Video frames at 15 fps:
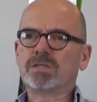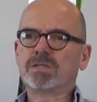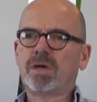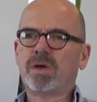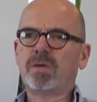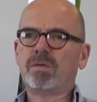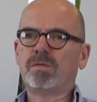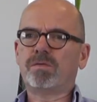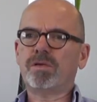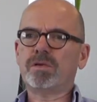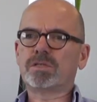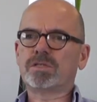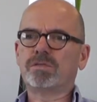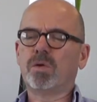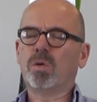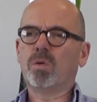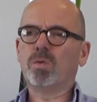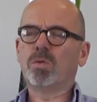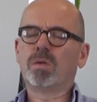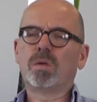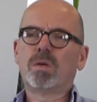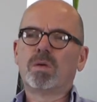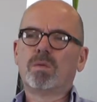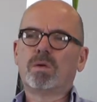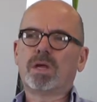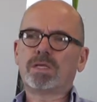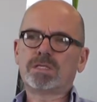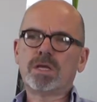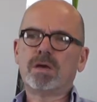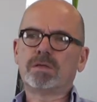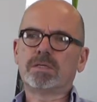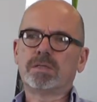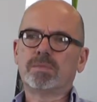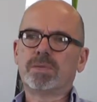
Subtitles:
So first of all, when I started the